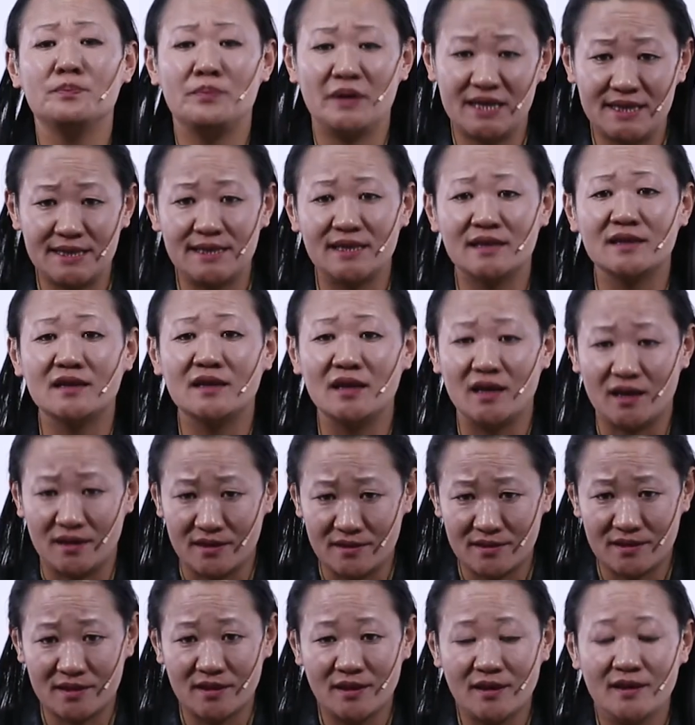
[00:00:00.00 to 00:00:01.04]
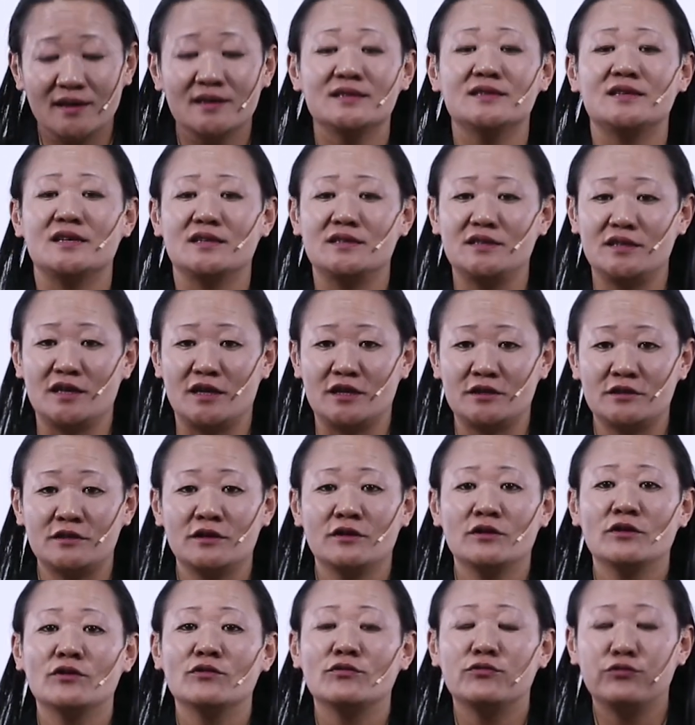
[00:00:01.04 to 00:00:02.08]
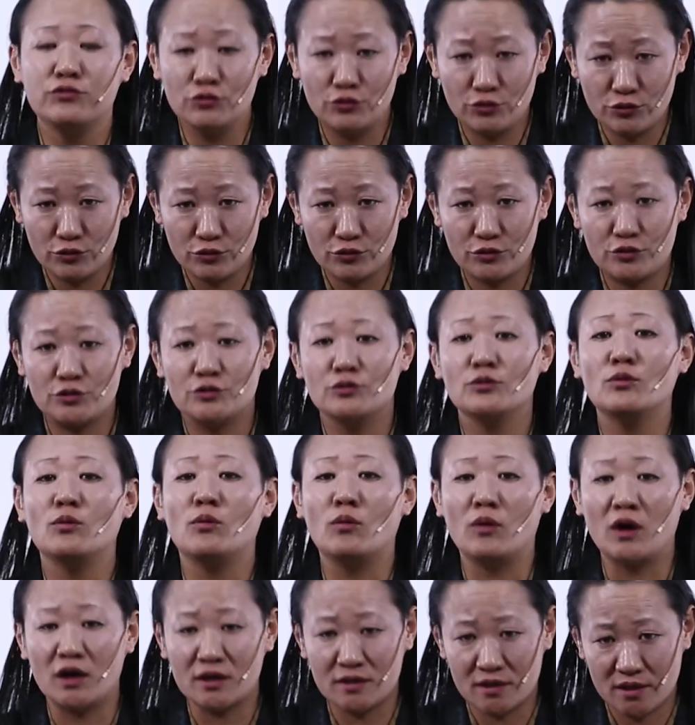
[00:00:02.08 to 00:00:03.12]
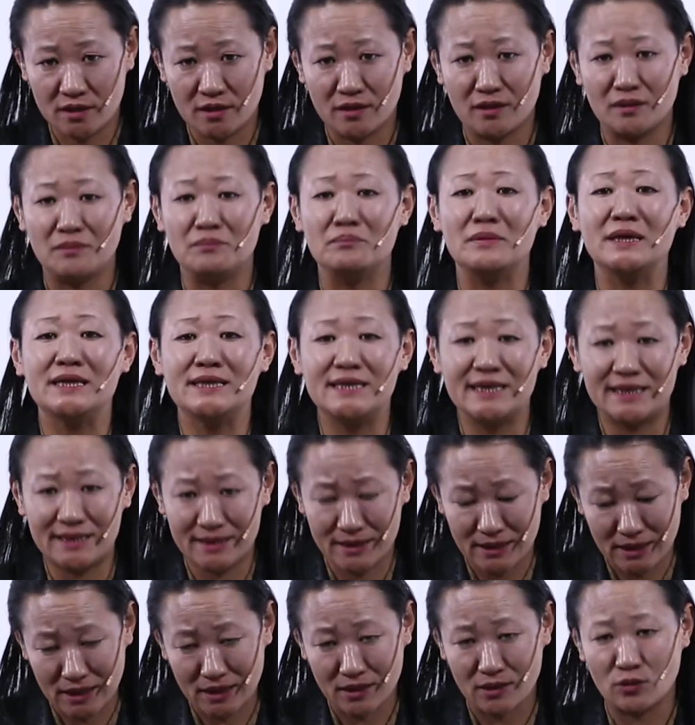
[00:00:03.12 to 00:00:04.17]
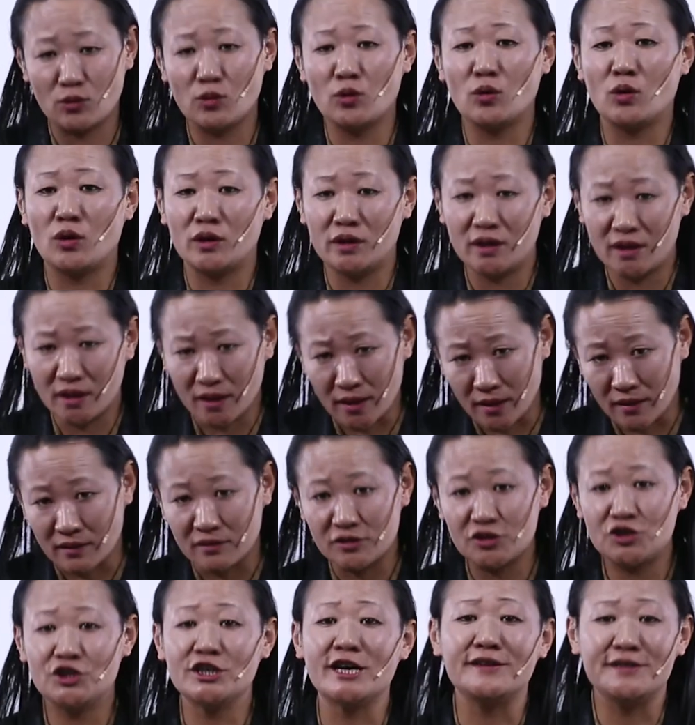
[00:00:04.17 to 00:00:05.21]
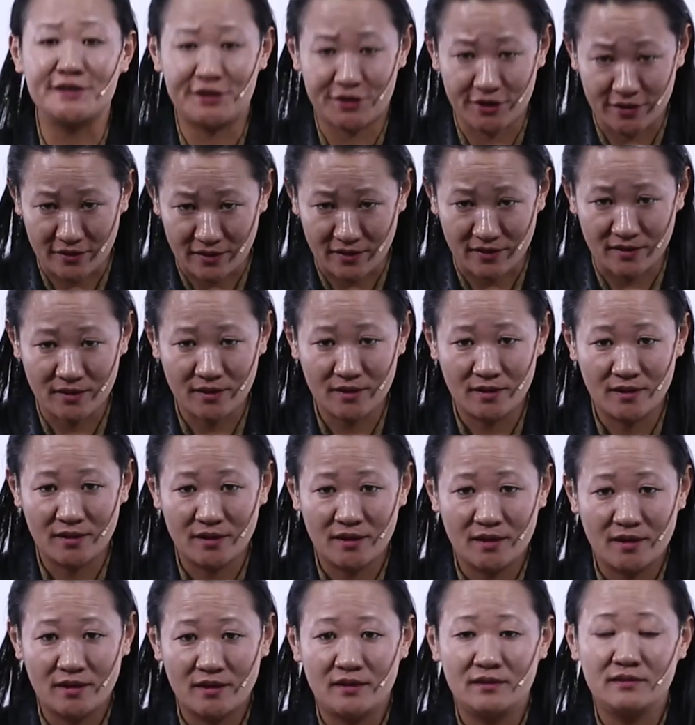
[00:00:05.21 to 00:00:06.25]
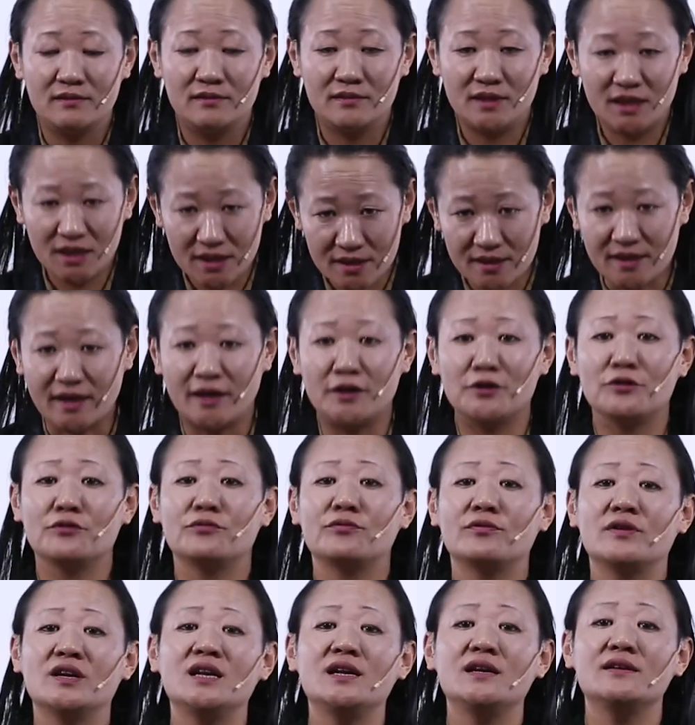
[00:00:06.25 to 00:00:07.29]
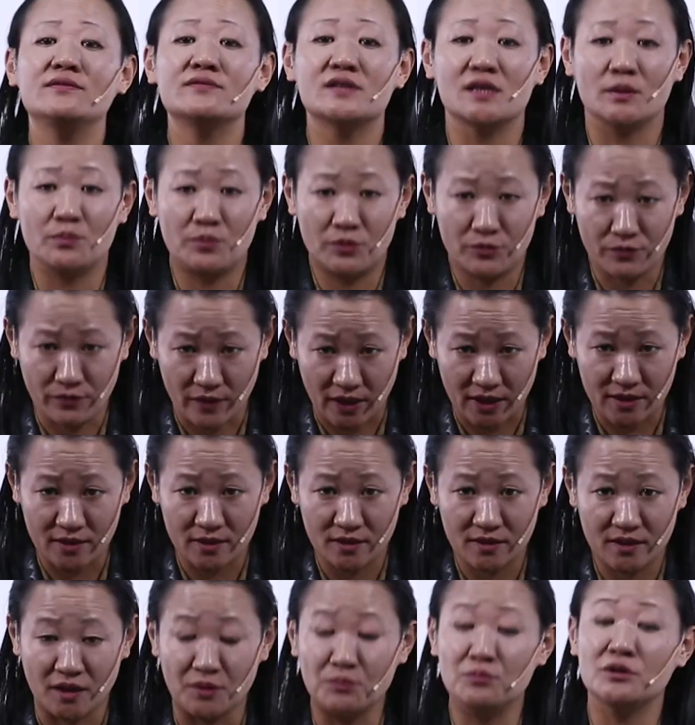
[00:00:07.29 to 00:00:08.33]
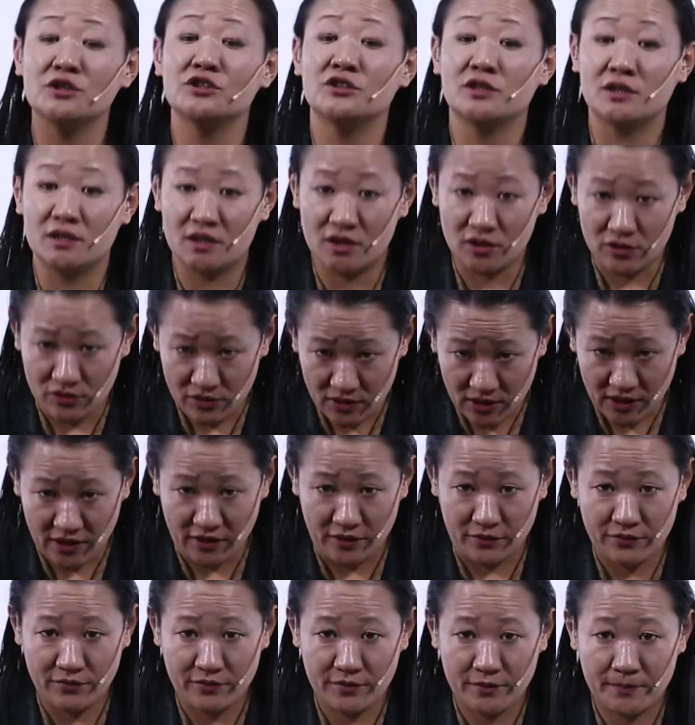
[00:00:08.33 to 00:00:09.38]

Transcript: basic things such as food, water, medicine, clothing, shelter, these kind of reliefs are provided, the emergency relief.